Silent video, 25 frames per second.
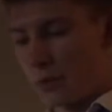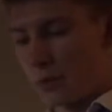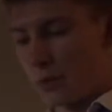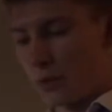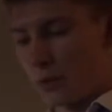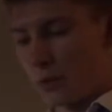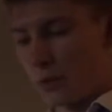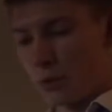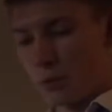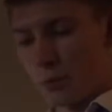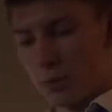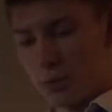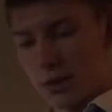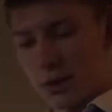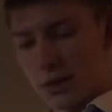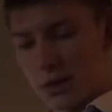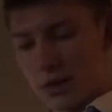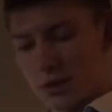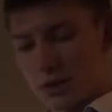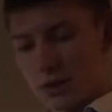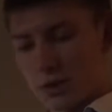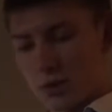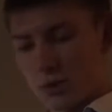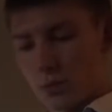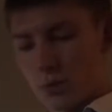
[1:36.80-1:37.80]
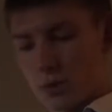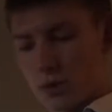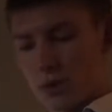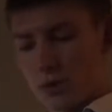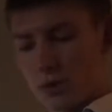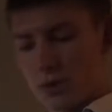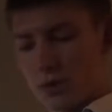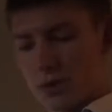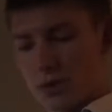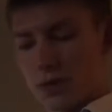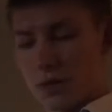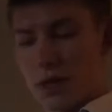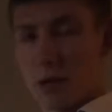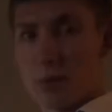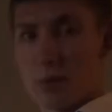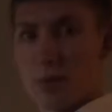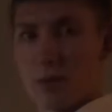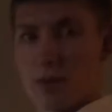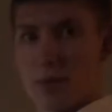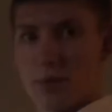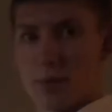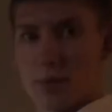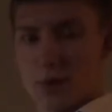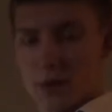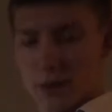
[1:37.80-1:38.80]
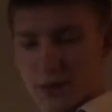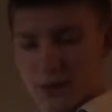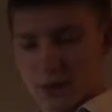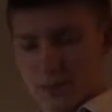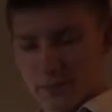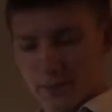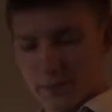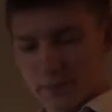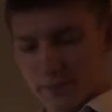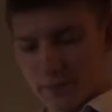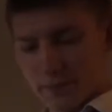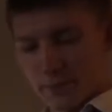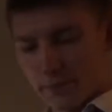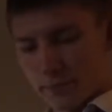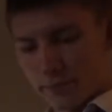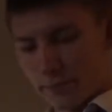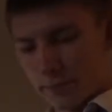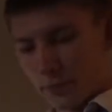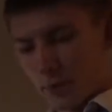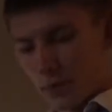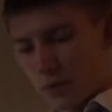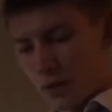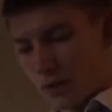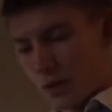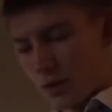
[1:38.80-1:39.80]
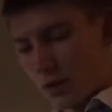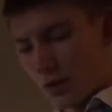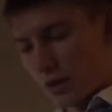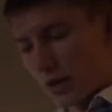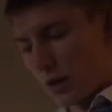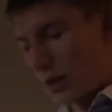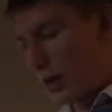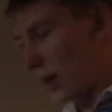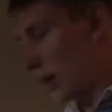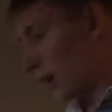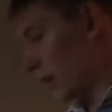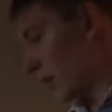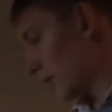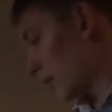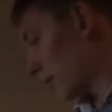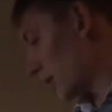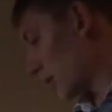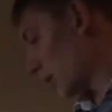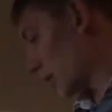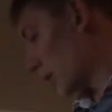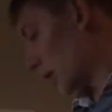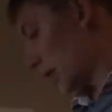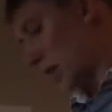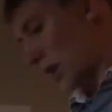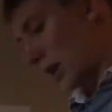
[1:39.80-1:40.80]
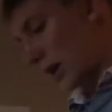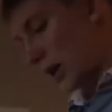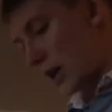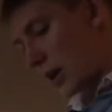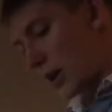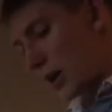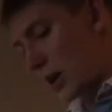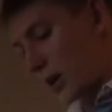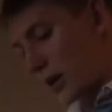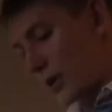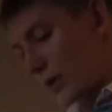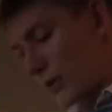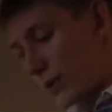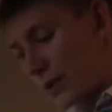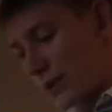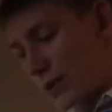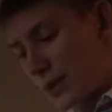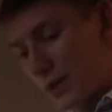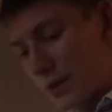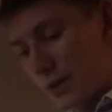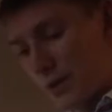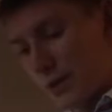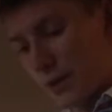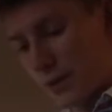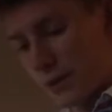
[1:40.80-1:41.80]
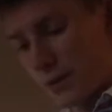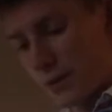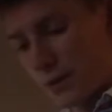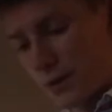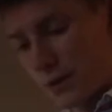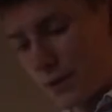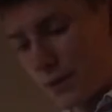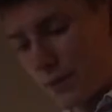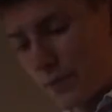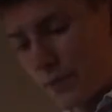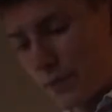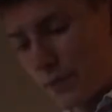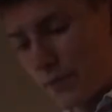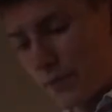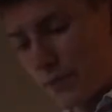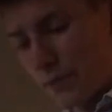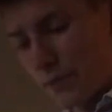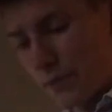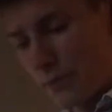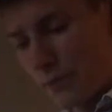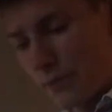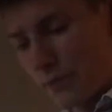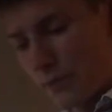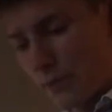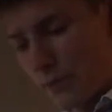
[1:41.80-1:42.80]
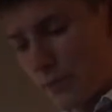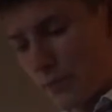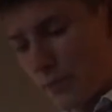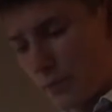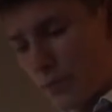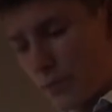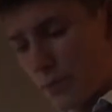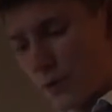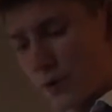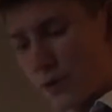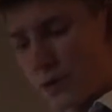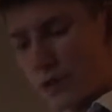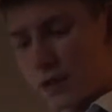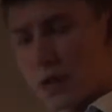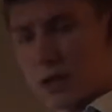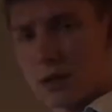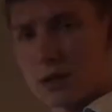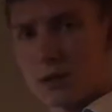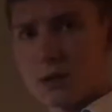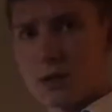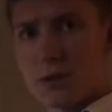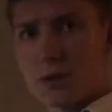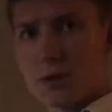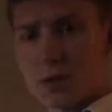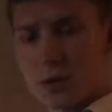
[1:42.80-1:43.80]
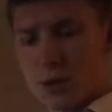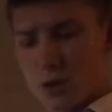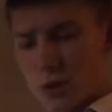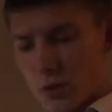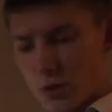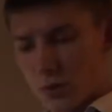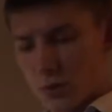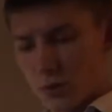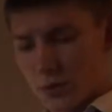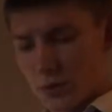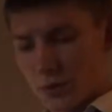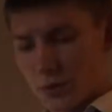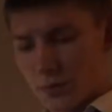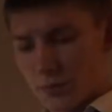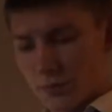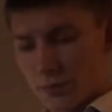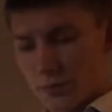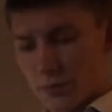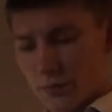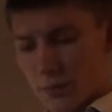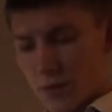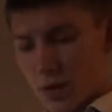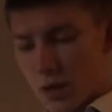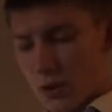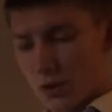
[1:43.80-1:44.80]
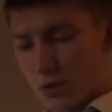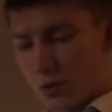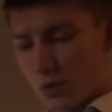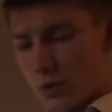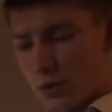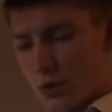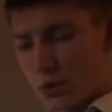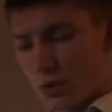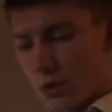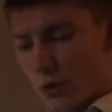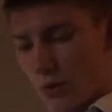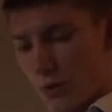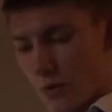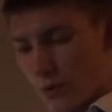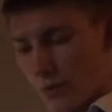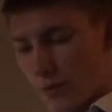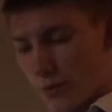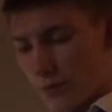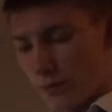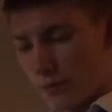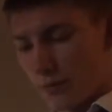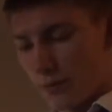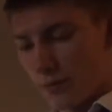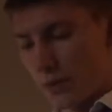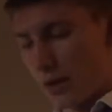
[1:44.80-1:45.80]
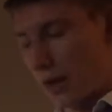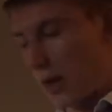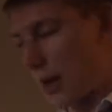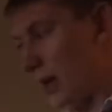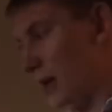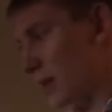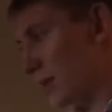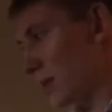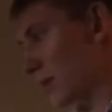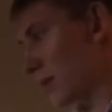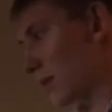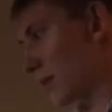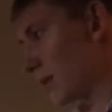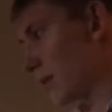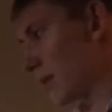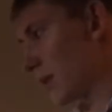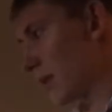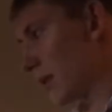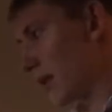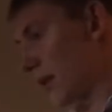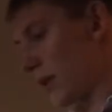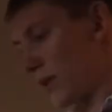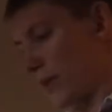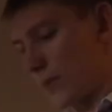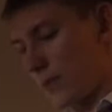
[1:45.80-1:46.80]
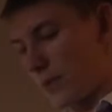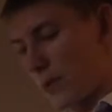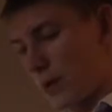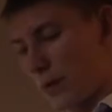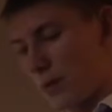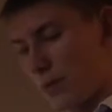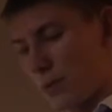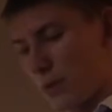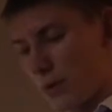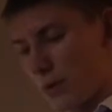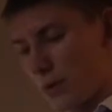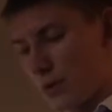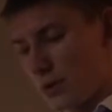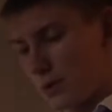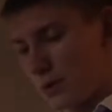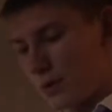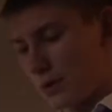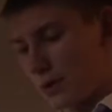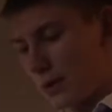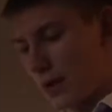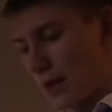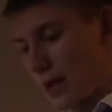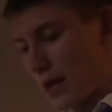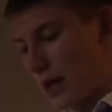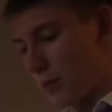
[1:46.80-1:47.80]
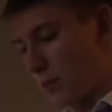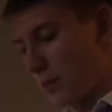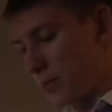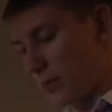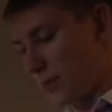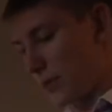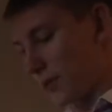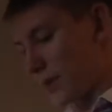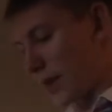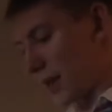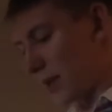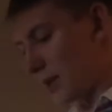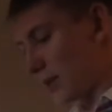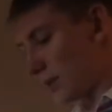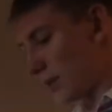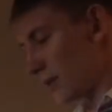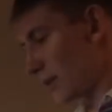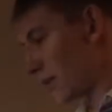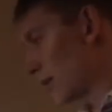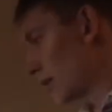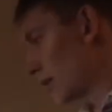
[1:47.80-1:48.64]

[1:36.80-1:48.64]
the group began to bear the name of BRICS. In recent years, BRICS countries showed a good growth at 3.8%,